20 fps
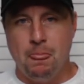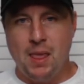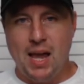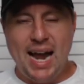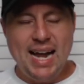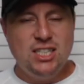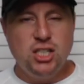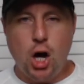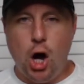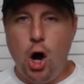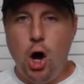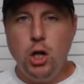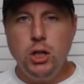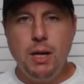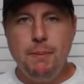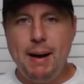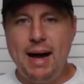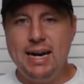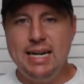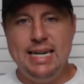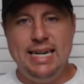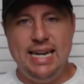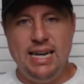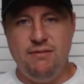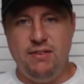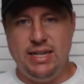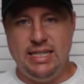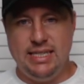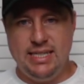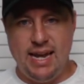it's all about give
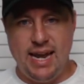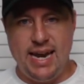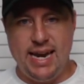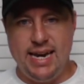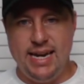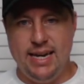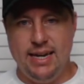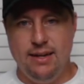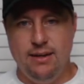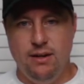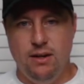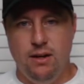and take.